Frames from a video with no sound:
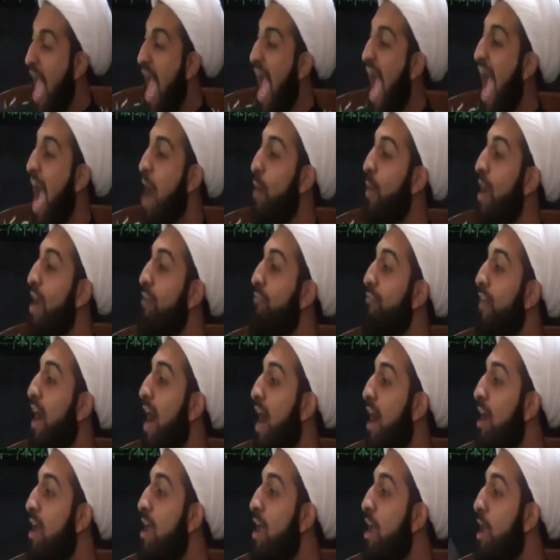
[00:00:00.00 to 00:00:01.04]

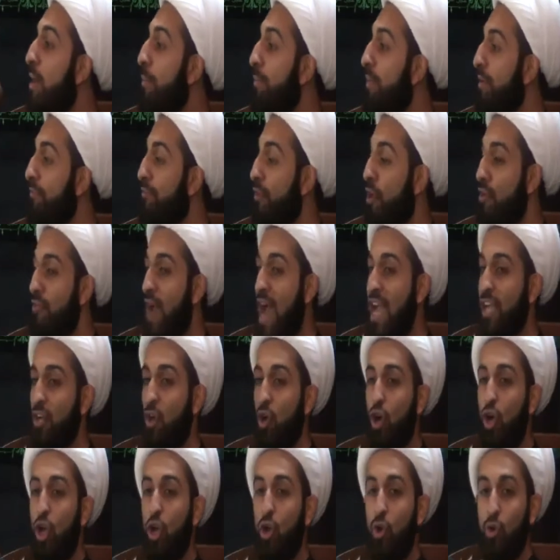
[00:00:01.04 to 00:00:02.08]
However, before I
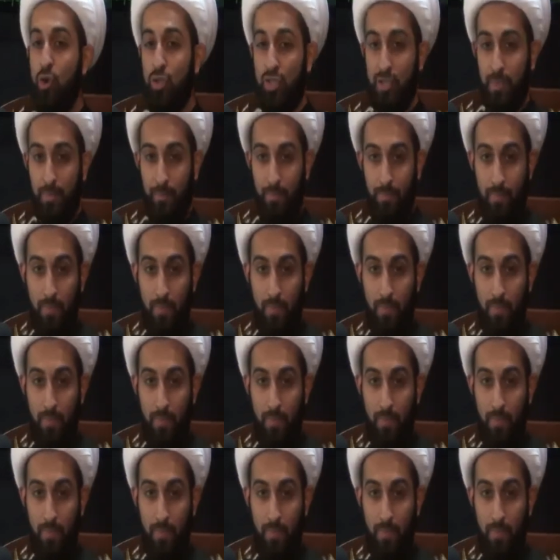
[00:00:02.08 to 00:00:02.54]
conclude,